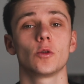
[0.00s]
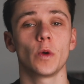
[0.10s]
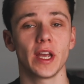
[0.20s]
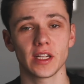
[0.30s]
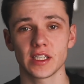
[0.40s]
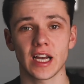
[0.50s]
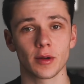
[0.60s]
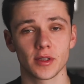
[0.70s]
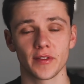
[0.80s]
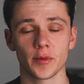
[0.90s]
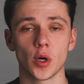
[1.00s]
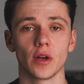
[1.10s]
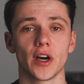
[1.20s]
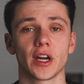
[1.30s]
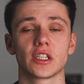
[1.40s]
where you can sign up to view all
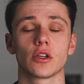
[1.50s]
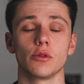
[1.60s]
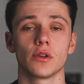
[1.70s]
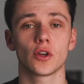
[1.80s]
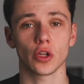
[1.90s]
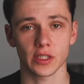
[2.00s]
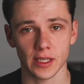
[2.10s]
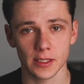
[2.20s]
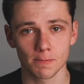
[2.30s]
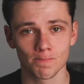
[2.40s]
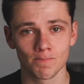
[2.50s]
of our exclusive content.